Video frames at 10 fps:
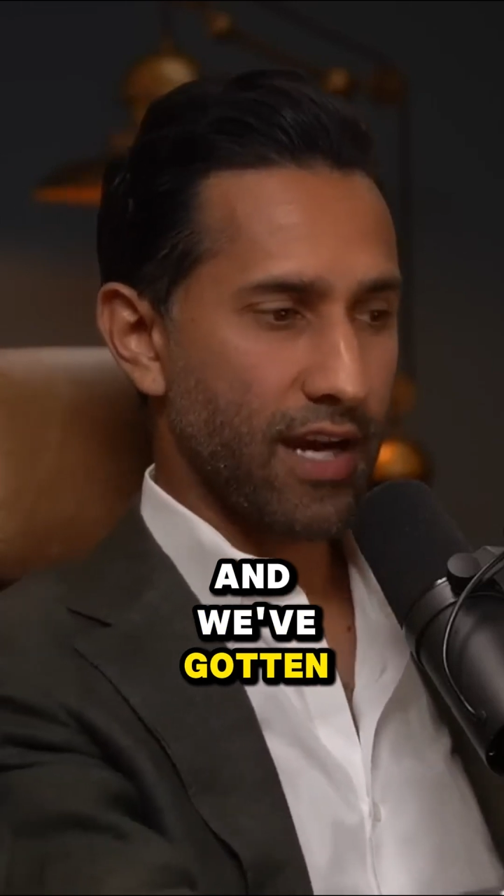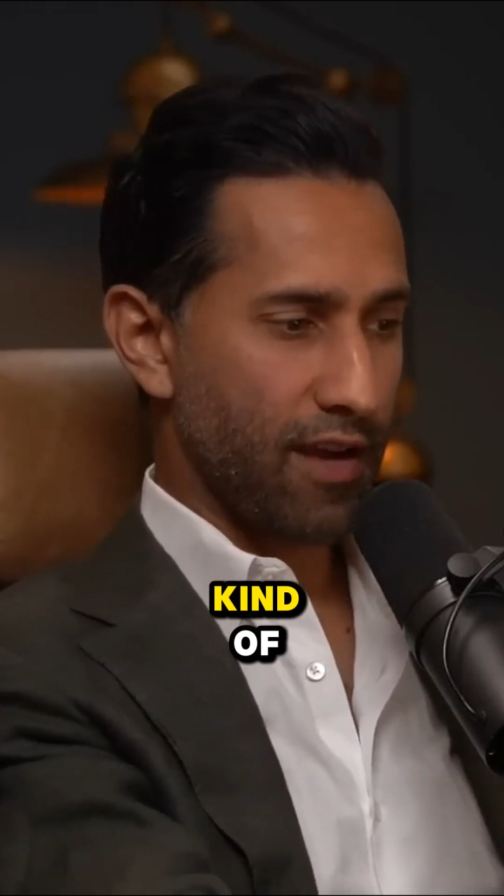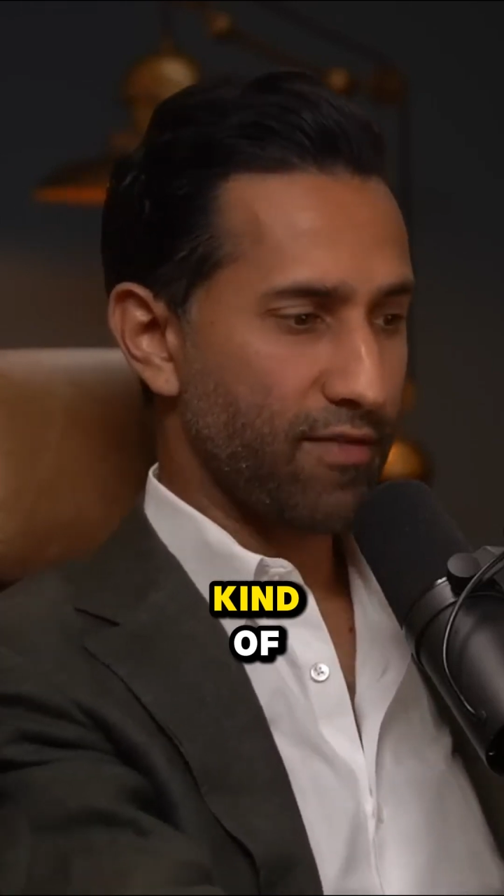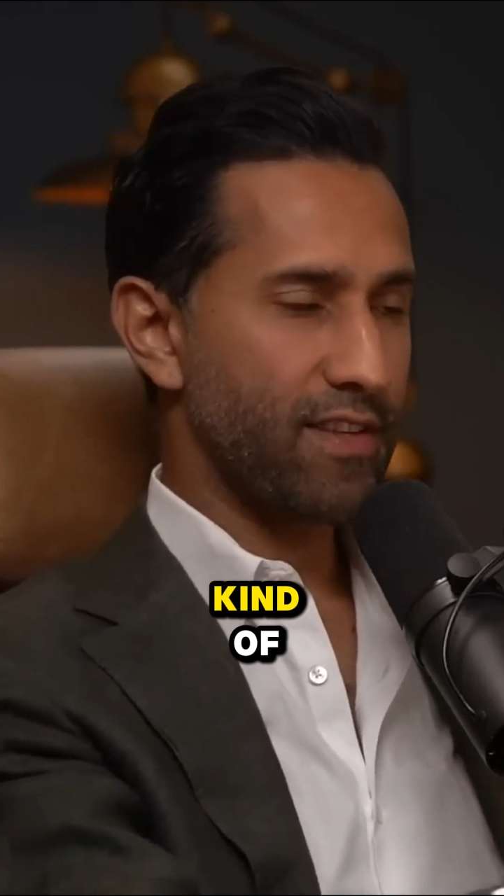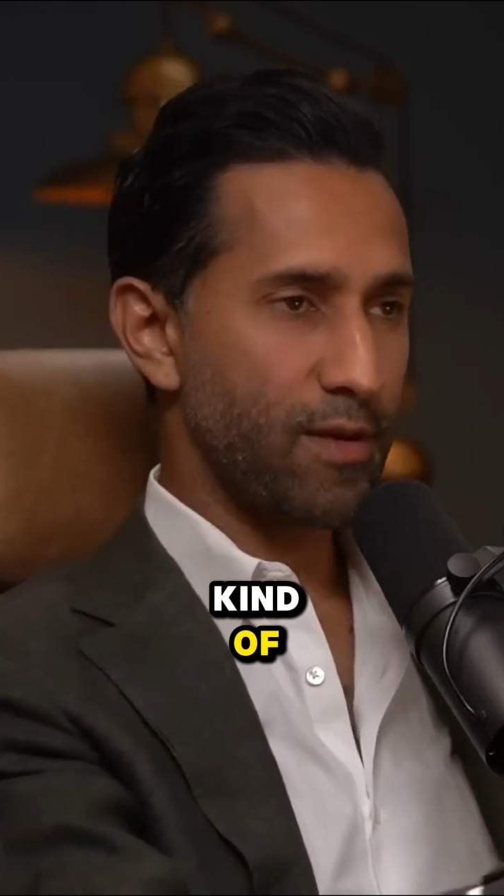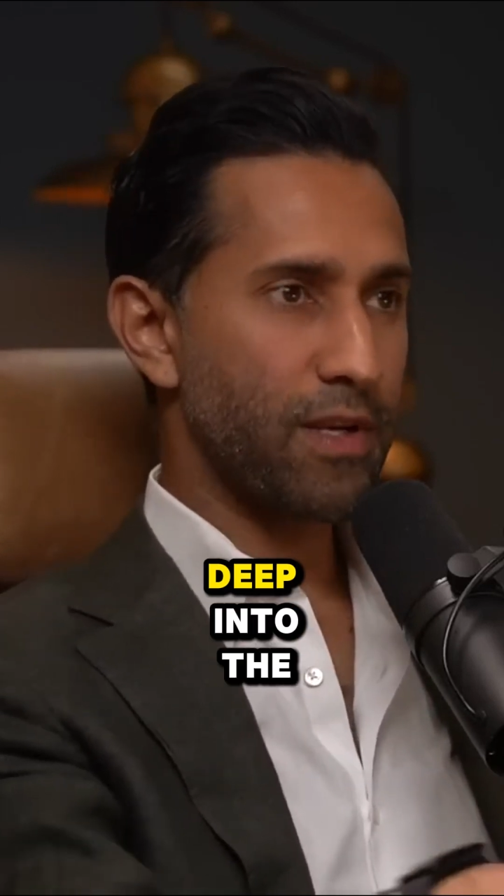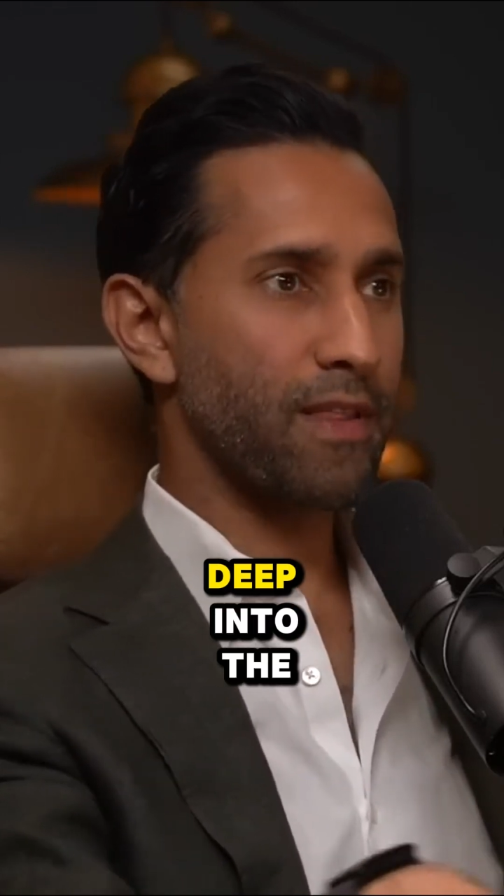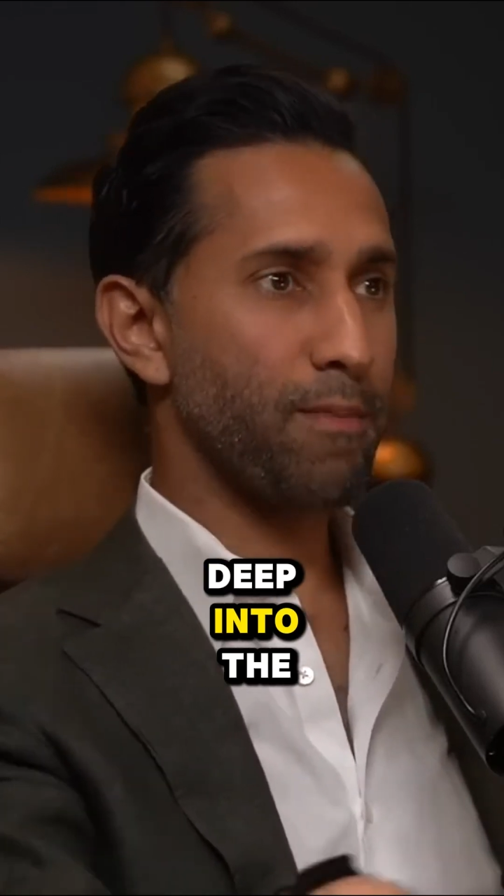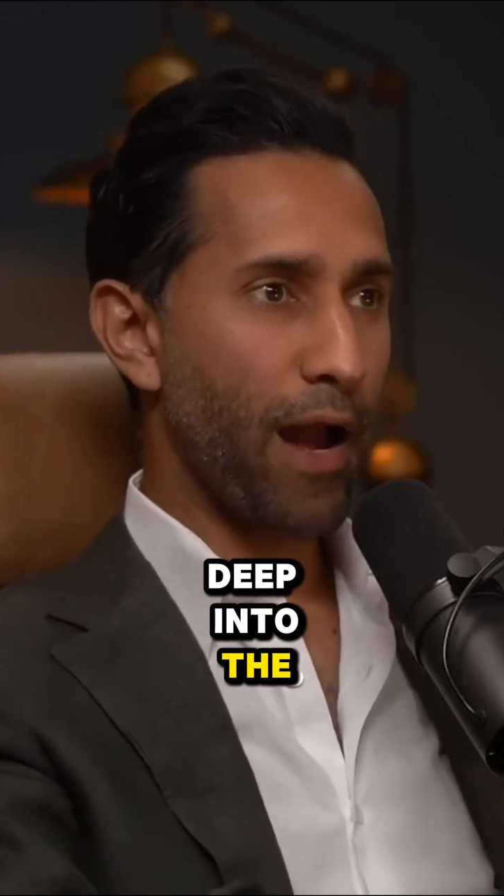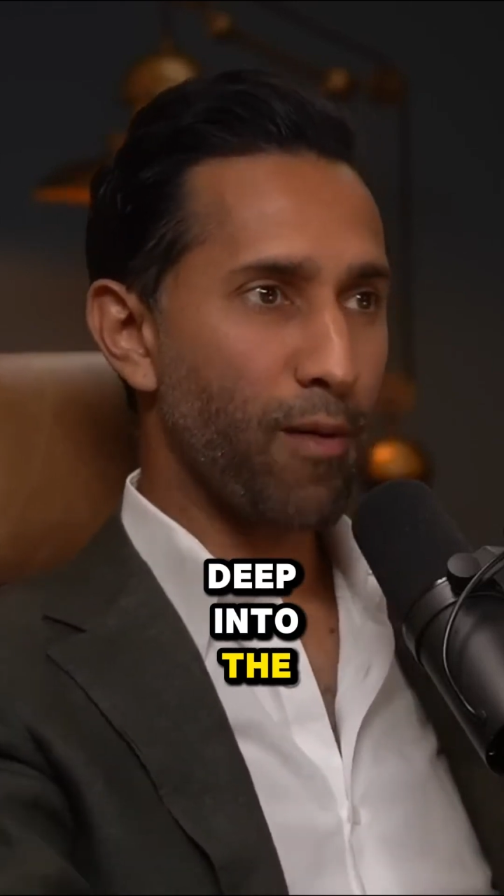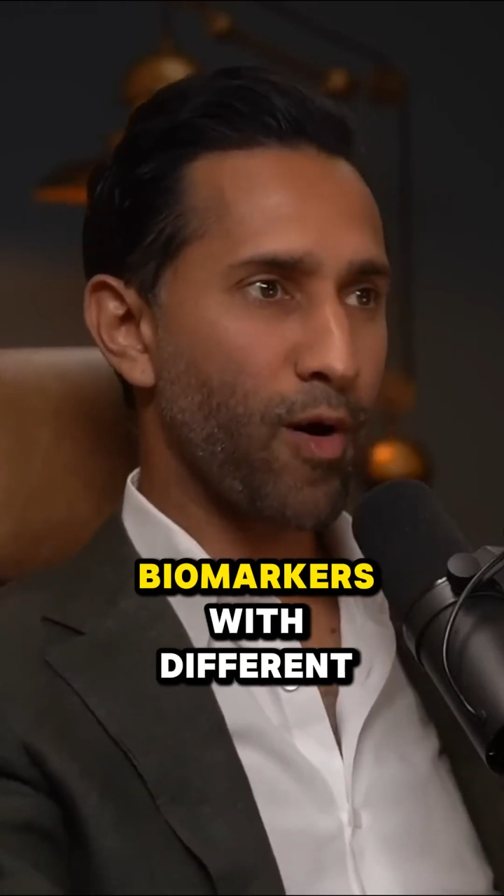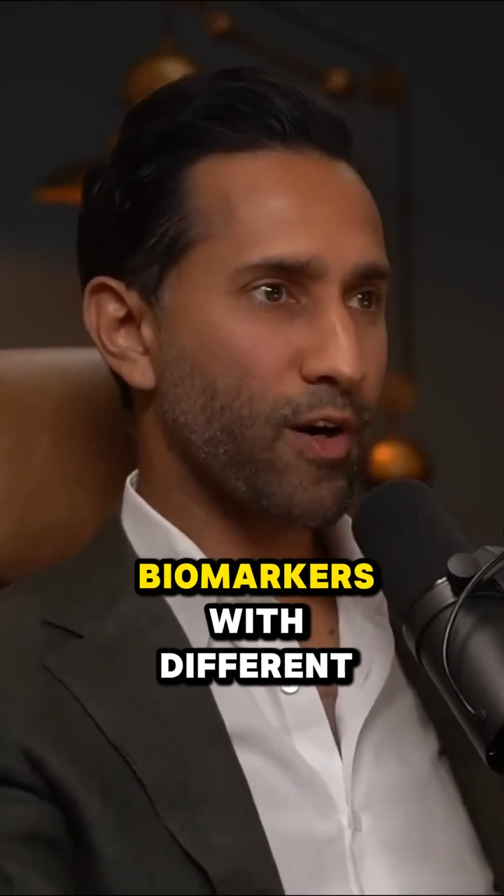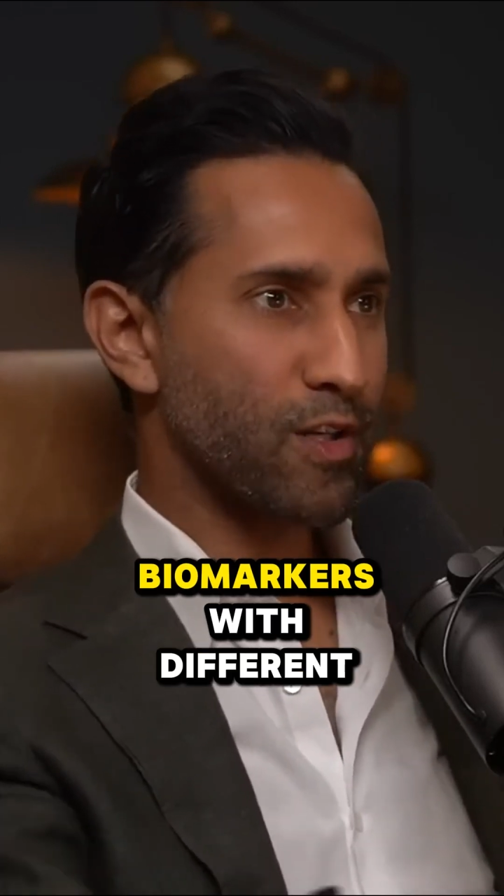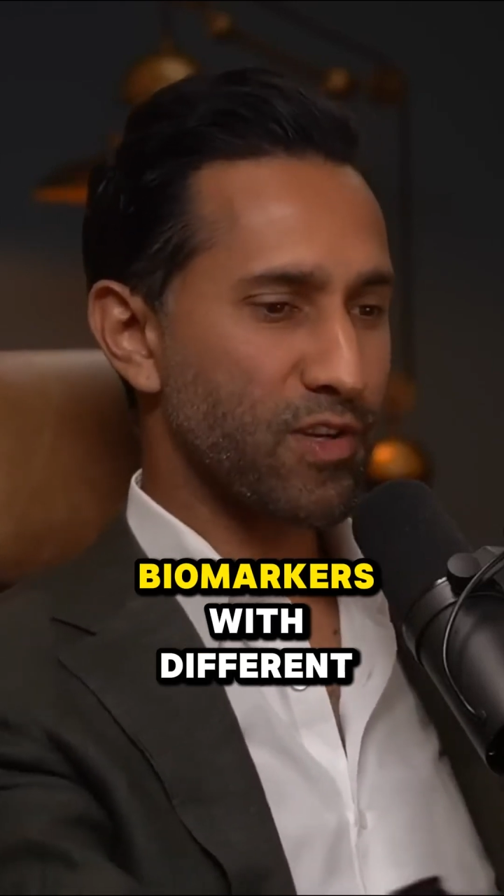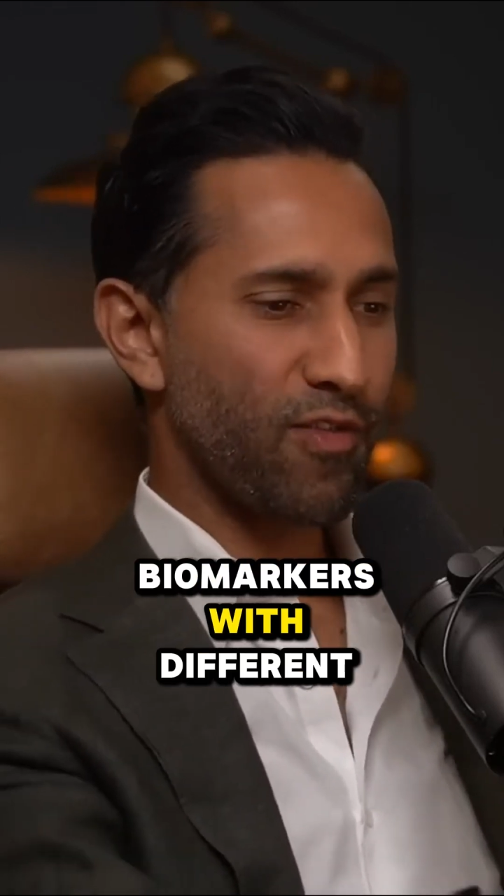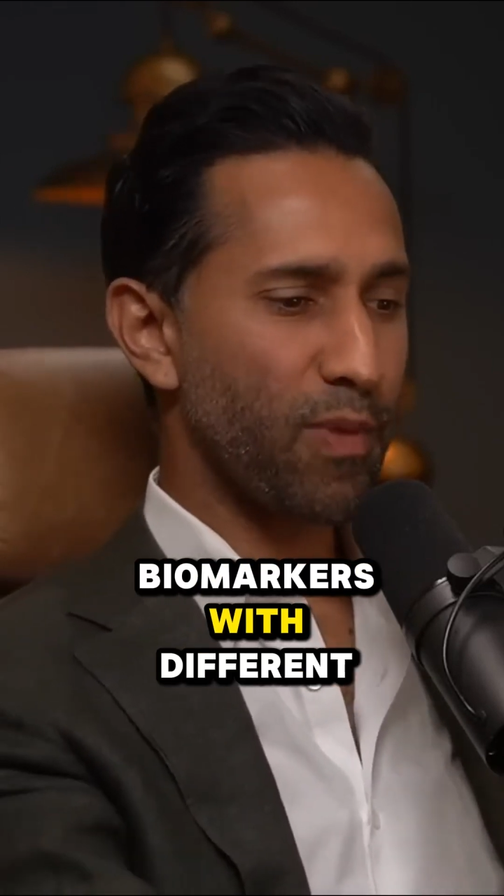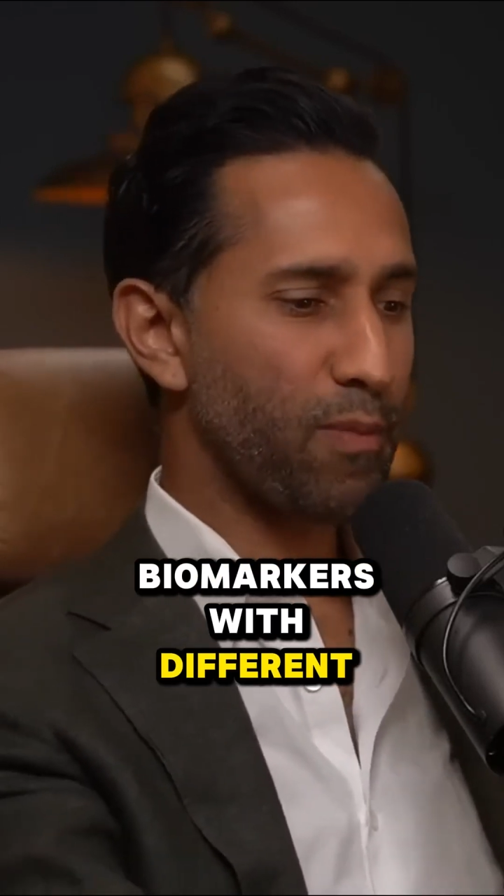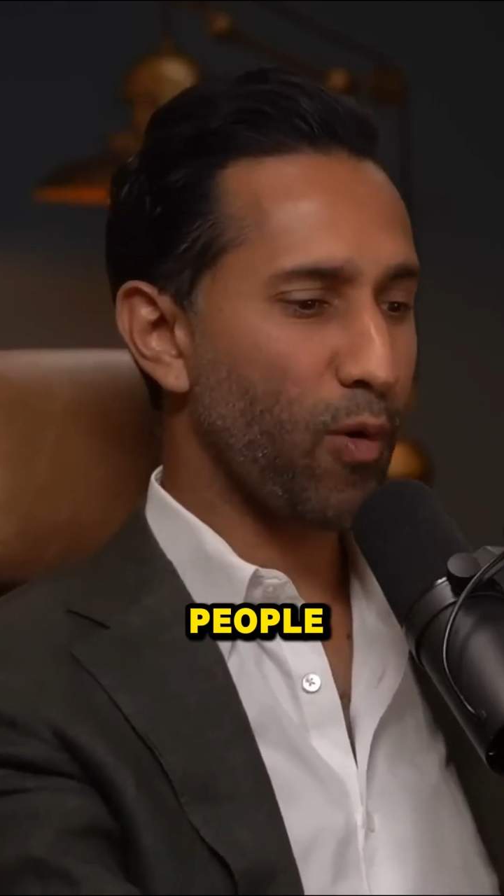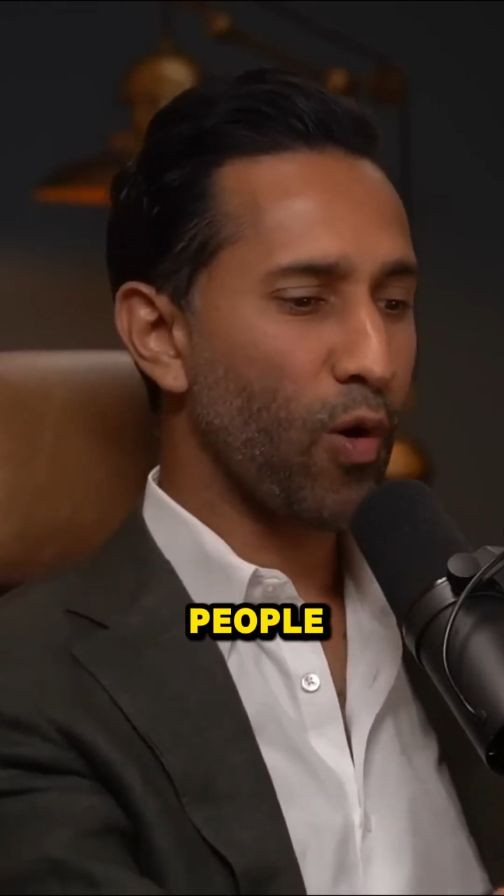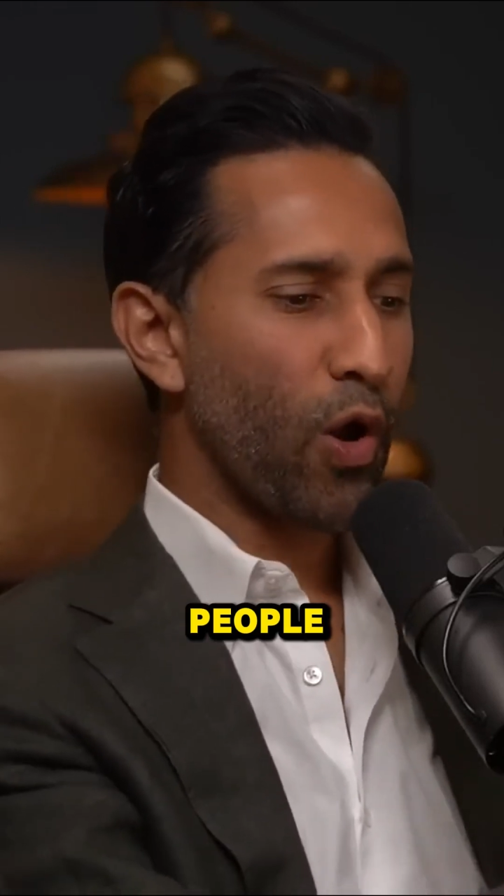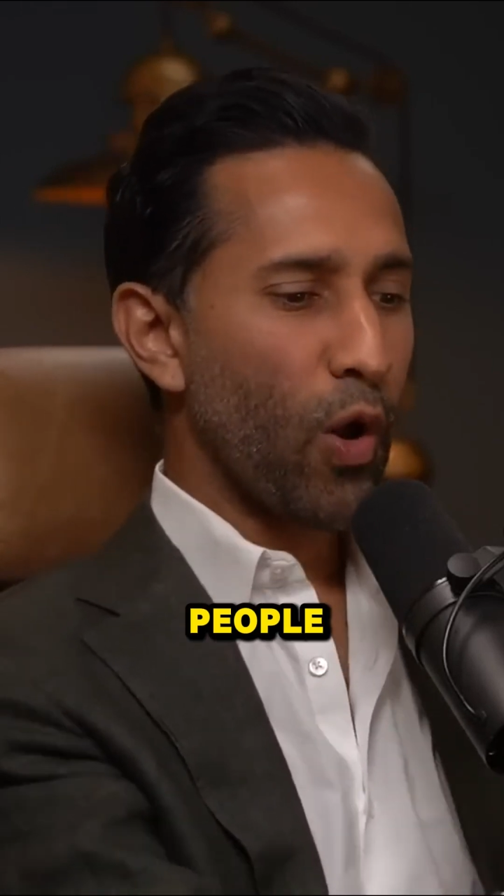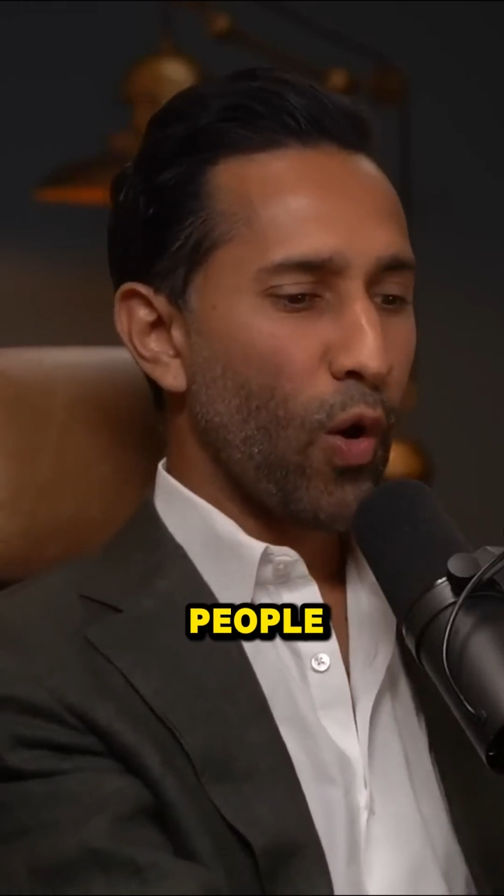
kind of deep into the biomarkers with different people,